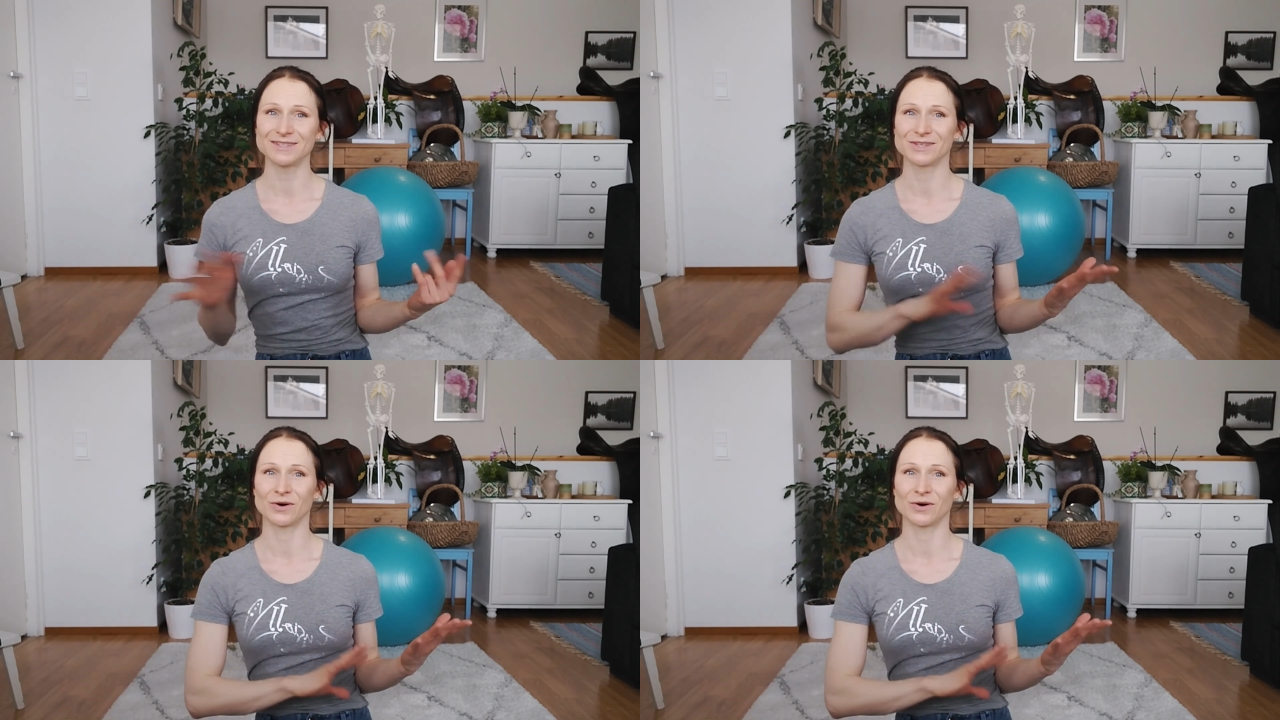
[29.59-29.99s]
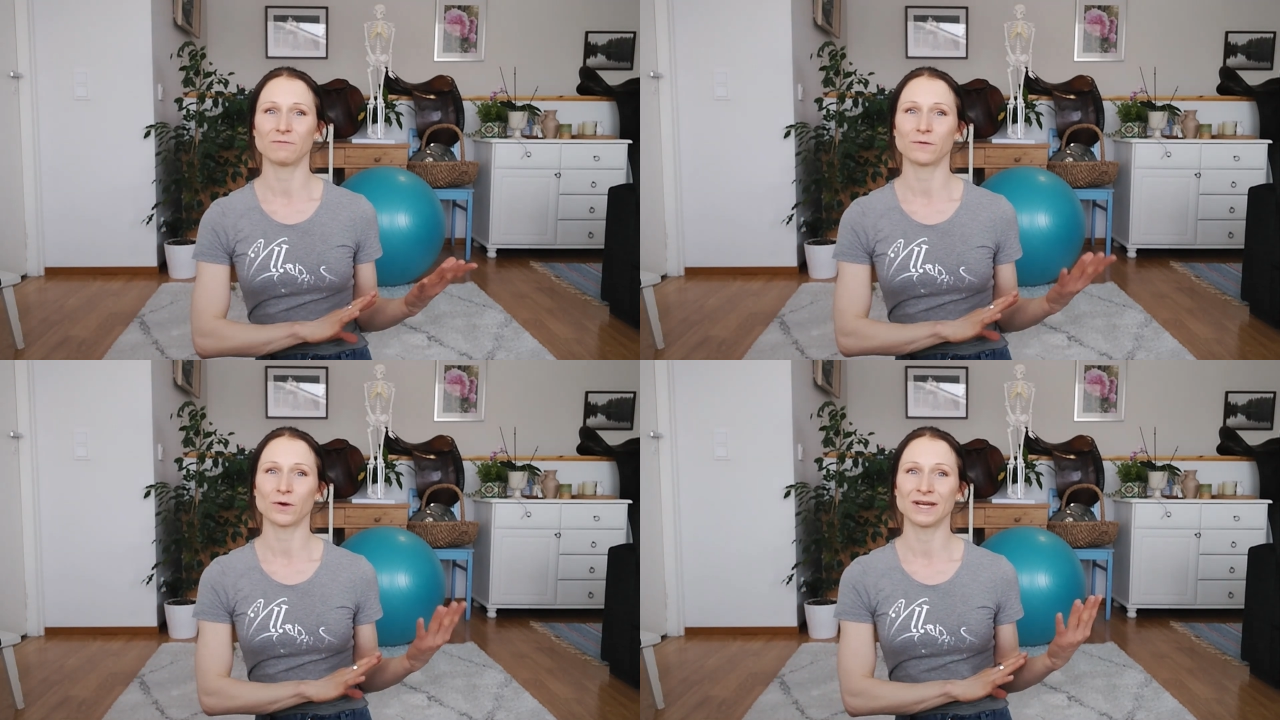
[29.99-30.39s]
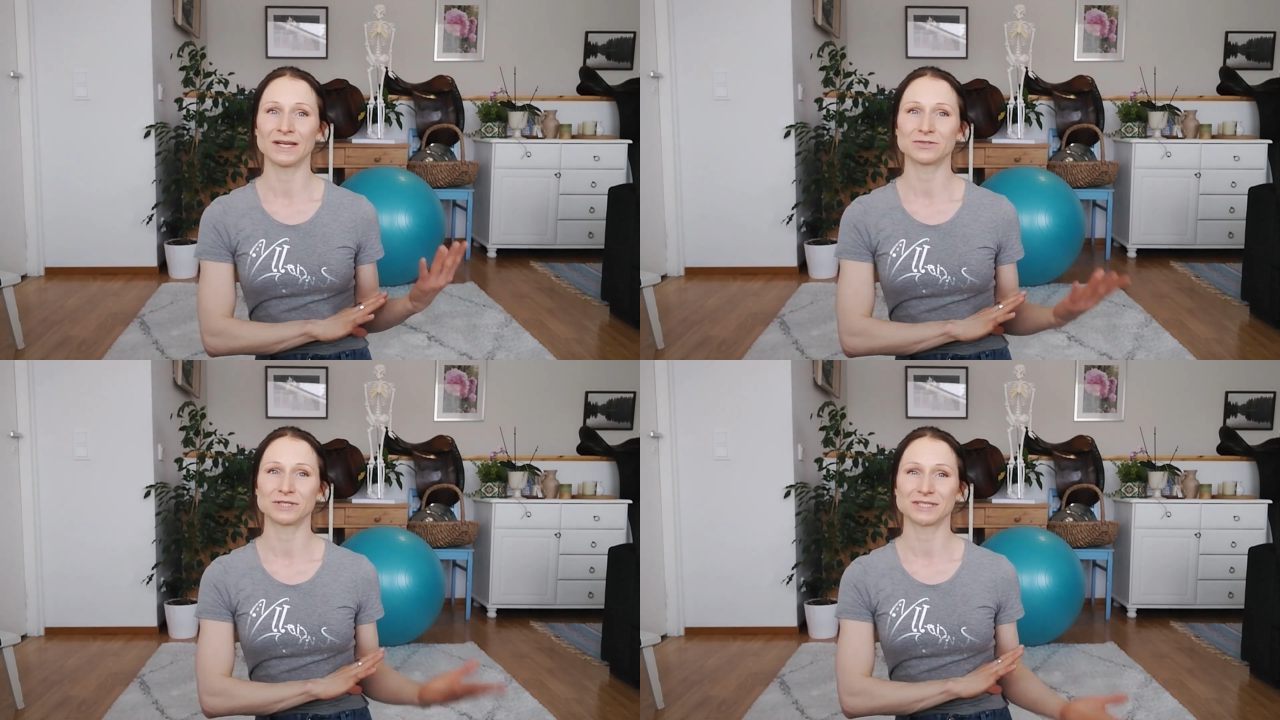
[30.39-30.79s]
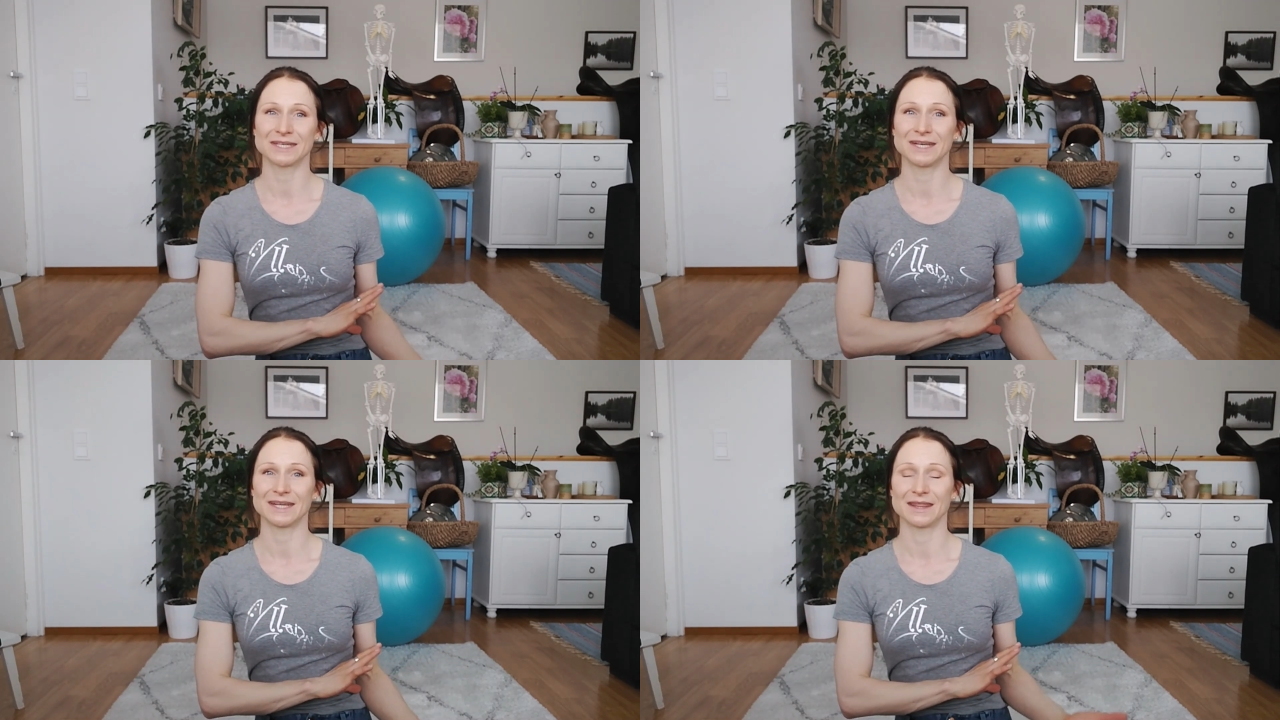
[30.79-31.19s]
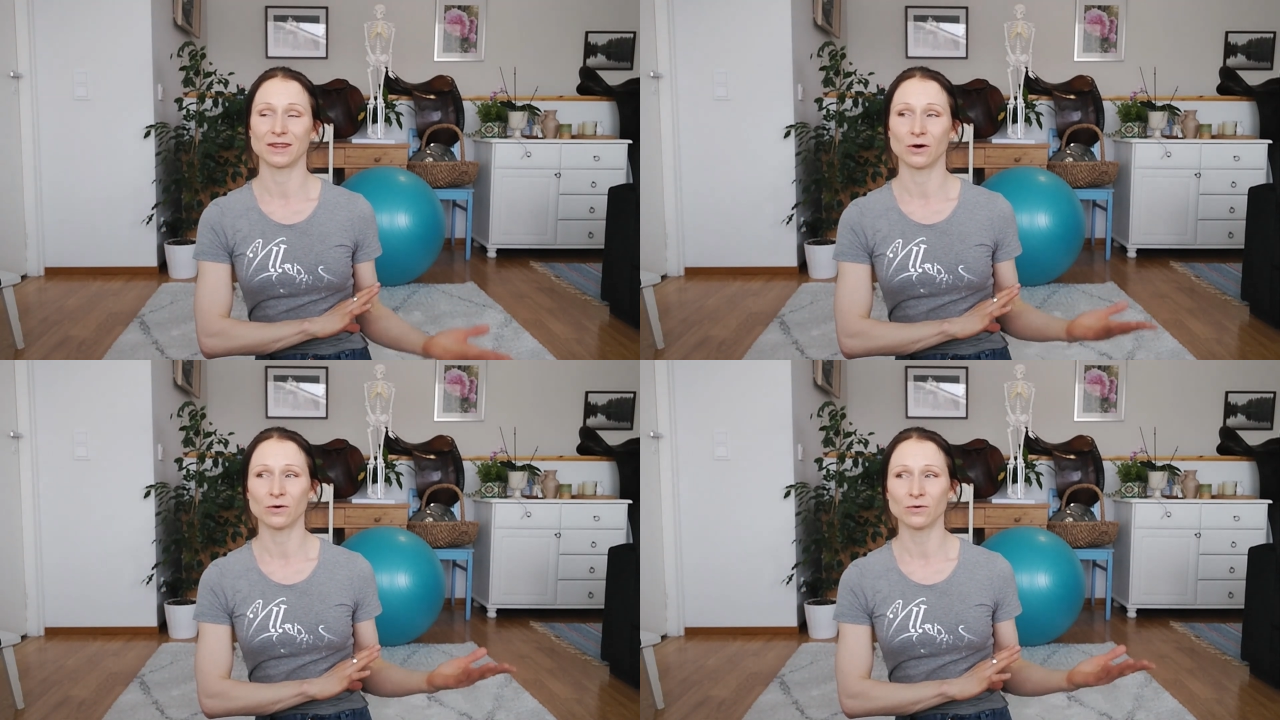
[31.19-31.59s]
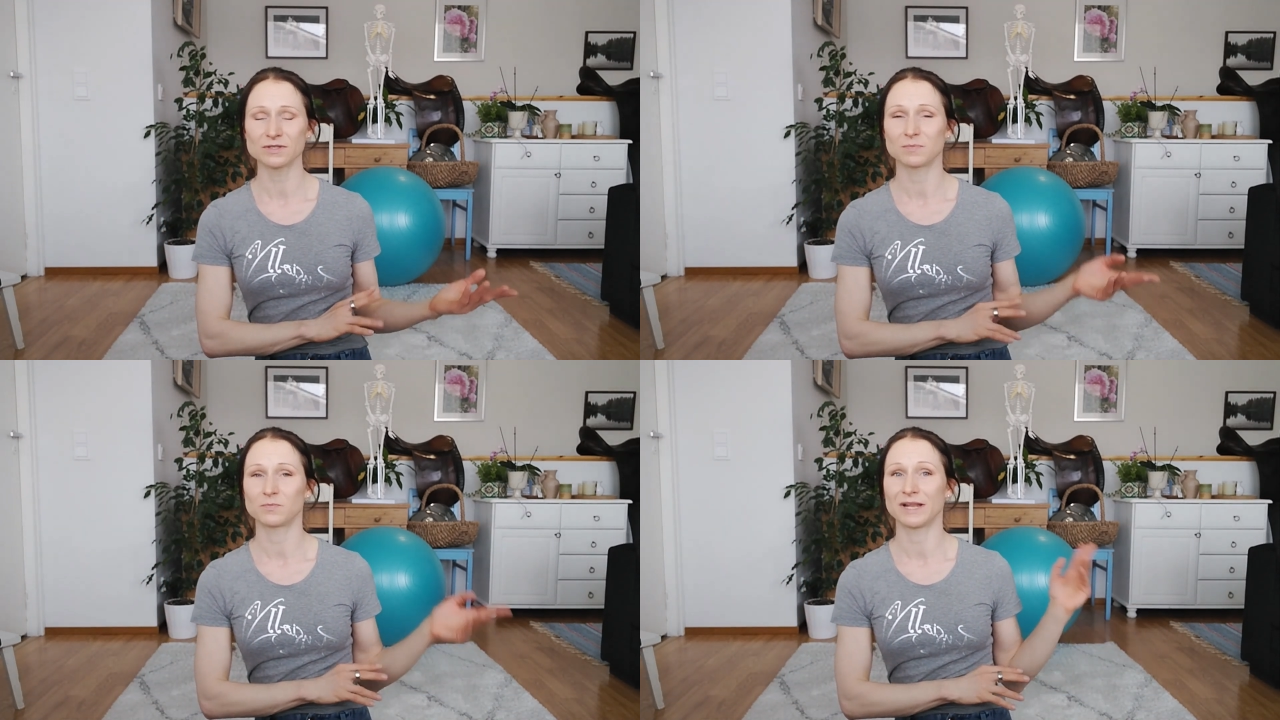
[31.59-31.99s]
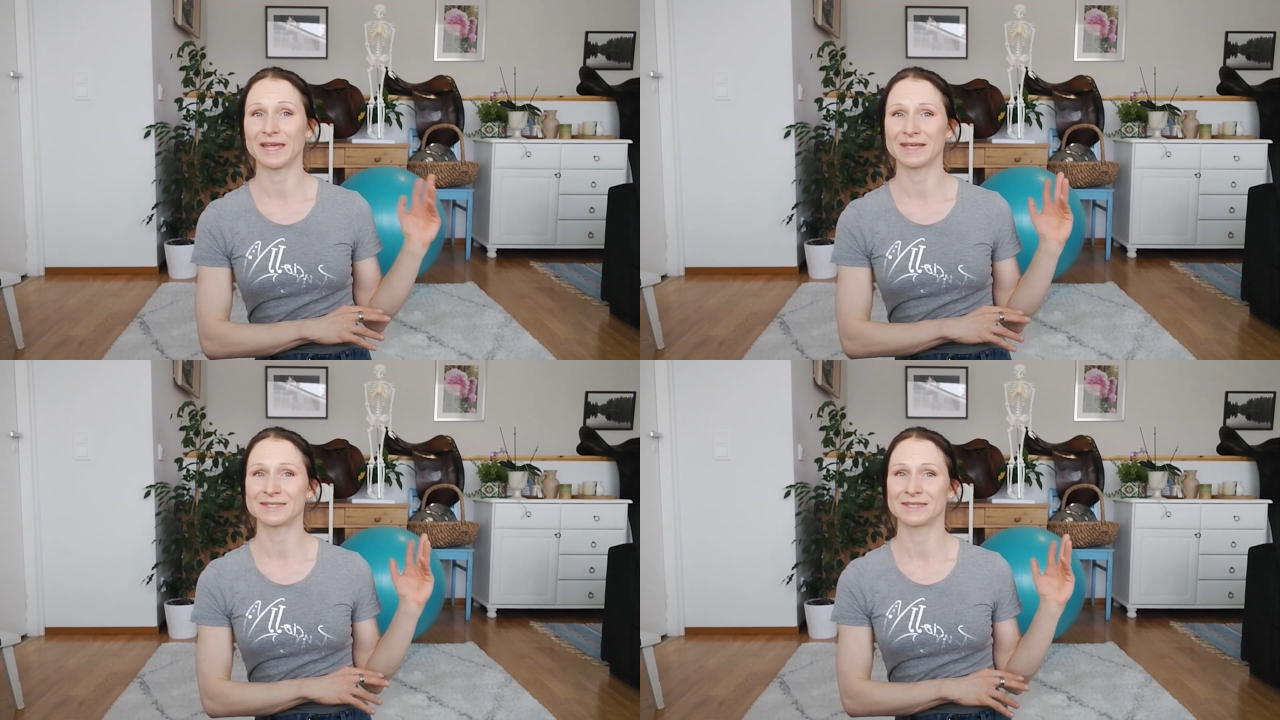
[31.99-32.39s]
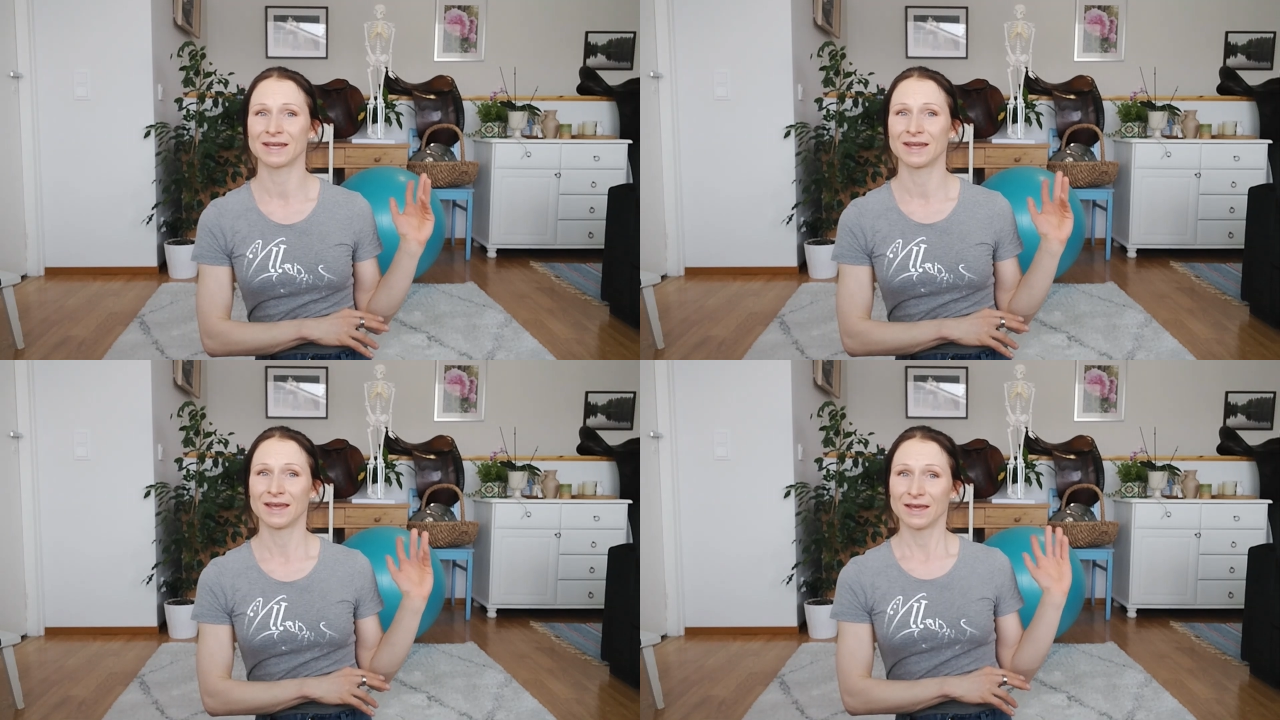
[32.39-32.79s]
So if you're interested in those, please